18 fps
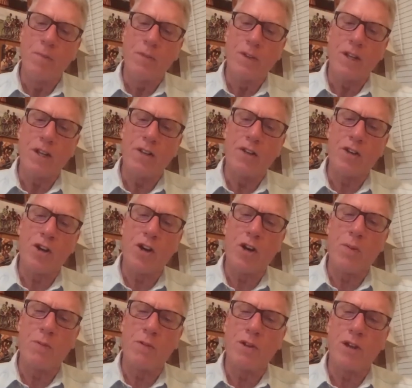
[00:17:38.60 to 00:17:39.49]
in
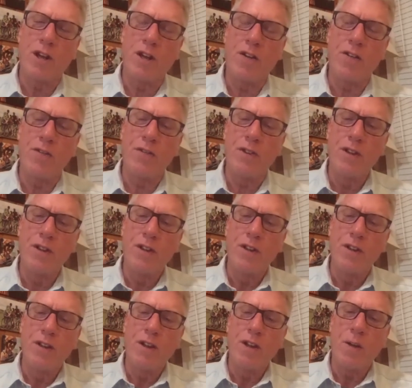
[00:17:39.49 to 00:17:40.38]
terms of
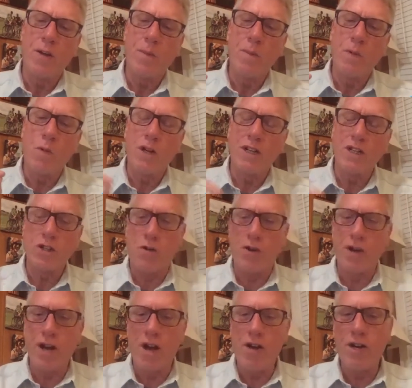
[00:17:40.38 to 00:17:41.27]
uh, what's
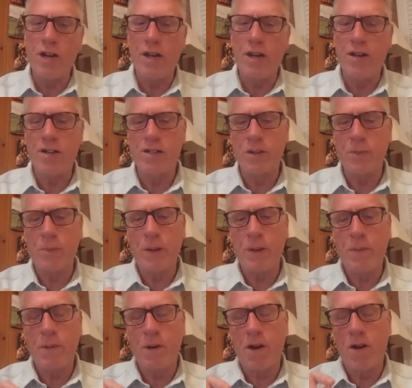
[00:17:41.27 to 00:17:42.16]
going on here is that
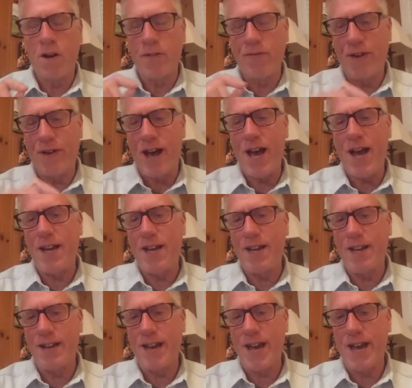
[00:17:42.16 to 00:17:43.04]
people are defying a
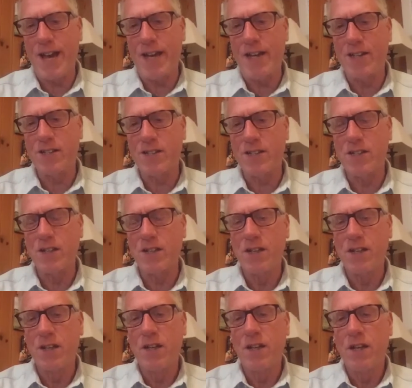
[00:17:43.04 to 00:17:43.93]
tax
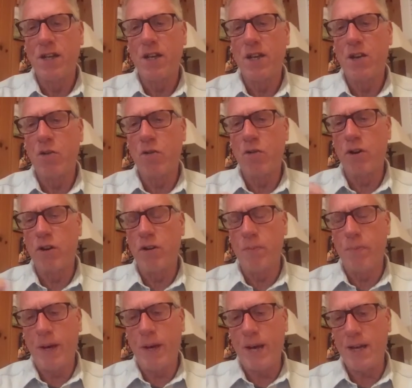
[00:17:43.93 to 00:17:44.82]
in order to
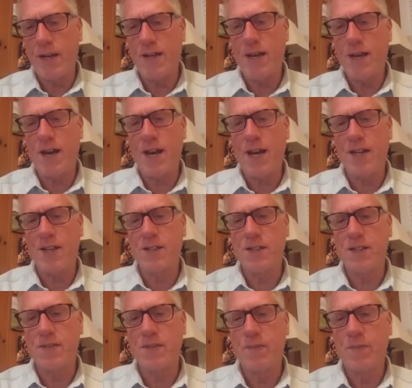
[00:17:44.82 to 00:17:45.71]
pay a
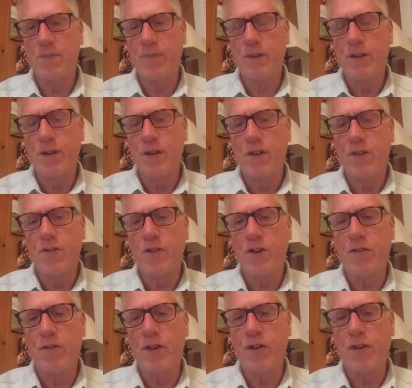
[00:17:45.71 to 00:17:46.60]
tax.
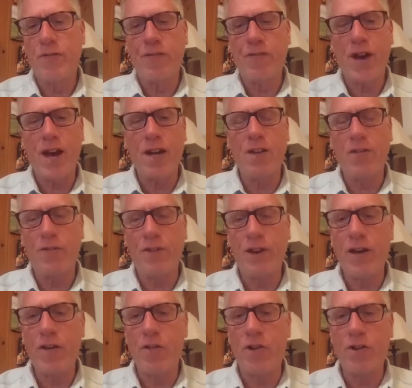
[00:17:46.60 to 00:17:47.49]
So they're defying the
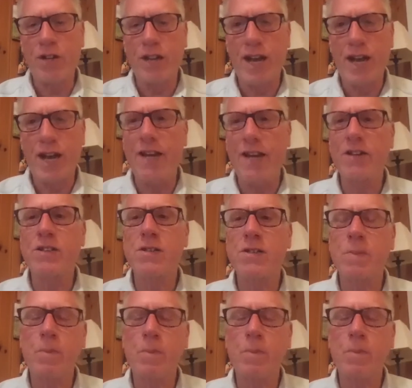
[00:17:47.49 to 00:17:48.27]
federal tax